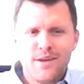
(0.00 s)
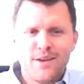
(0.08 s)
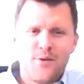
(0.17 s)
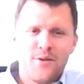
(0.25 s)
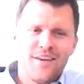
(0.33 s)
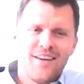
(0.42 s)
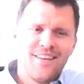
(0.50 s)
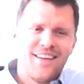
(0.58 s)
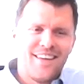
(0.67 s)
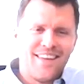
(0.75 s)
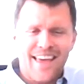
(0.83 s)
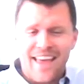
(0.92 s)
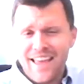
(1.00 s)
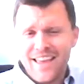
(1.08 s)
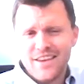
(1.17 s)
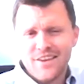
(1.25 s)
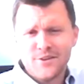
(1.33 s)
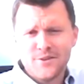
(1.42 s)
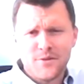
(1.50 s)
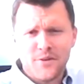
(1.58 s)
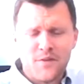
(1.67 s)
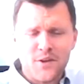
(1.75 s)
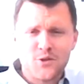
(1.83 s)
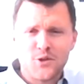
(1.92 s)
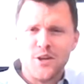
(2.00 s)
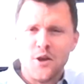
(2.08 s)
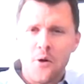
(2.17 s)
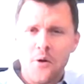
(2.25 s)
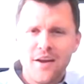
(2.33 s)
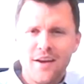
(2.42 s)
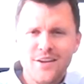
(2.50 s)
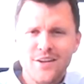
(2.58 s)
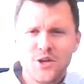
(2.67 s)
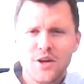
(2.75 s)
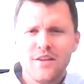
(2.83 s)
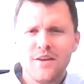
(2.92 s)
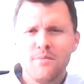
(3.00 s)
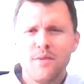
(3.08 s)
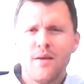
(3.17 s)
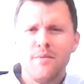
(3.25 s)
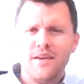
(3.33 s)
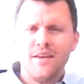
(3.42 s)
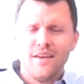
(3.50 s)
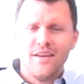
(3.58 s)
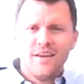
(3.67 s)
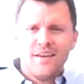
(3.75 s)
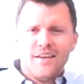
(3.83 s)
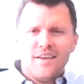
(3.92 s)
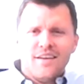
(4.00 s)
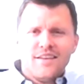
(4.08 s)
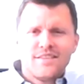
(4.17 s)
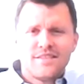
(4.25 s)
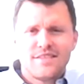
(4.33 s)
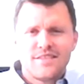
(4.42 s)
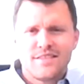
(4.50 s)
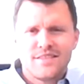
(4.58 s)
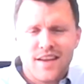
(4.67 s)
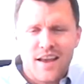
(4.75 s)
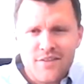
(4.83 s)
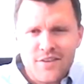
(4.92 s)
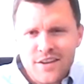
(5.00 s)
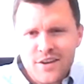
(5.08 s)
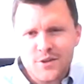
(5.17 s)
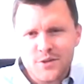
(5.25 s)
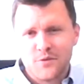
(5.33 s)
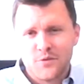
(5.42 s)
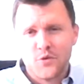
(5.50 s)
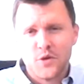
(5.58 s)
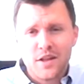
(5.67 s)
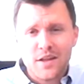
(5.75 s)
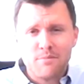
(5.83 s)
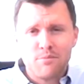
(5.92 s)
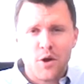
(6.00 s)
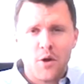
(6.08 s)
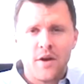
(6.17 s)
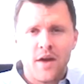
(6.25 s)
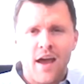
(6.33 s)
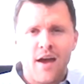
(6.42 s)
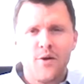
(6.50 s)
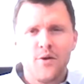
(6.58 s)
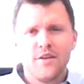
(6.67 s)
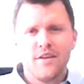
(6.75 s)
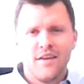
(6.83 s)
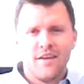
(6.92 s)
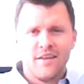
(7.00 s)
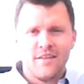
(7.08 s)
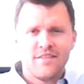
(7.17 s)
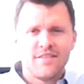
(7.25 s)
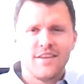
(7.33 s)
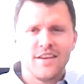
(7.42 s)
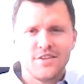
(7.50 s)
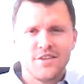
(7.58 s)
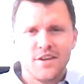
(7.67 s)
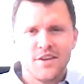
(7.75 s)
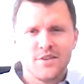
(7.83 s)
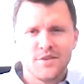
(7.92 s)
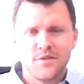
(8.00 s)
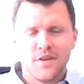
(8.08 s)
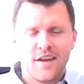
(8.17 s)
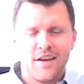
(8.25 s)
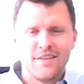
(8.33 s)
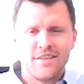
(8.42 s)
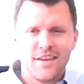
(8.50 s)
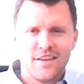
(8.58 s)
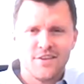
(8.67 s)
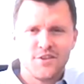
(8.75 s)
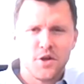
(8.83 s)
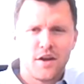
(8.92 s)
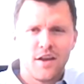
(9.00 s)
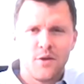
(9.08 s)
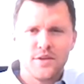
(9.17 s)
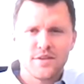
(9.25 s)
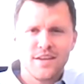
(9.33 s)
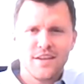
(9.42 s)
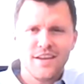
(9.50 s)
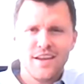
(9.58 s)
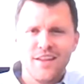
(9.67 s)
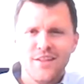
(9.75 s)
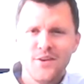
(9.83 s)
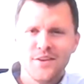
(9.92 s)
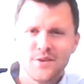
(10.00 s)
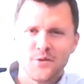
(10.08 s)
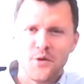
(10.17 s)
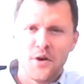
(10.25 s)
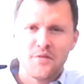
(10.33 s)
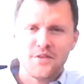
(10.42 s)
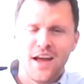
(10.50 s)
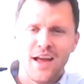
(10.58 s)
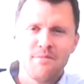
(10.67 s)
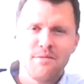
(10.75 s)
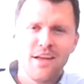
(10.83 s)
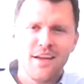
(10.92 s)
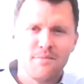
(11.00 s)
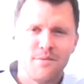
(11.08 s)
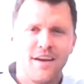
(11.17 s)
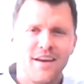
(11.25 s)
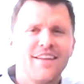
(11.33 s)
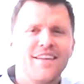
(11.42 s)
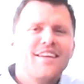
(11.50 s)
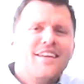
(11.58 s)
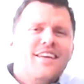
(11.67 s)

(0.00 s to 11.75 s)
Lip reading: be going on like 8 years of officially knowing on each other, maybe 7 years of really broing out, and 6 years of like hunting and chugging whiskey together is a rough timeline. But